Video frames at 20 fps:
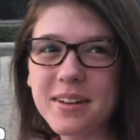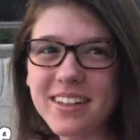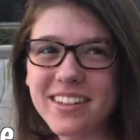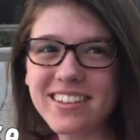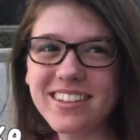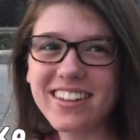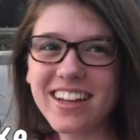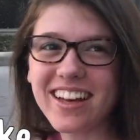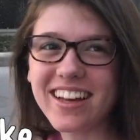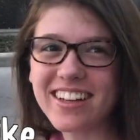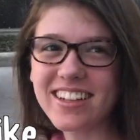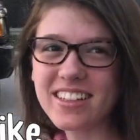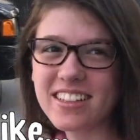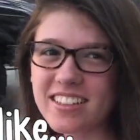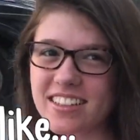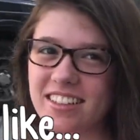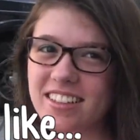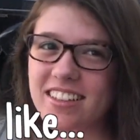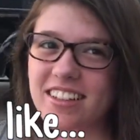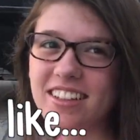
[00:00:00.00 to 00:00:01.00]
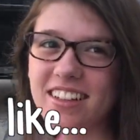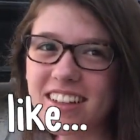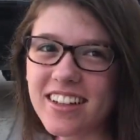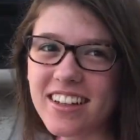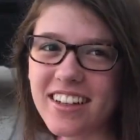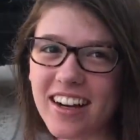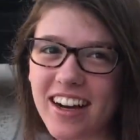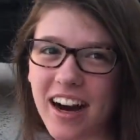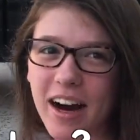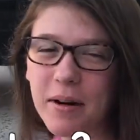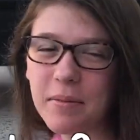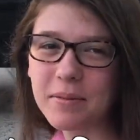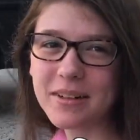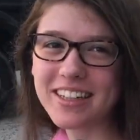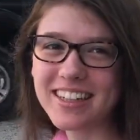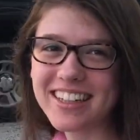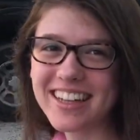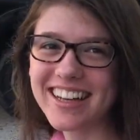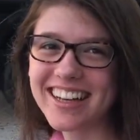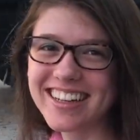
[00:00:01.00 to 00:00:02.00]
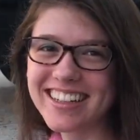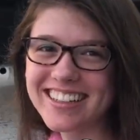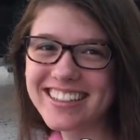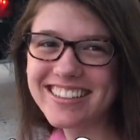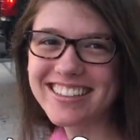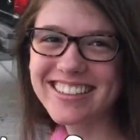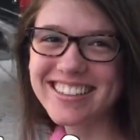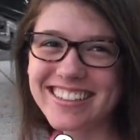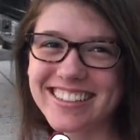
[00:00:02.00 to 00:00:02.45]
It's been like, how many days?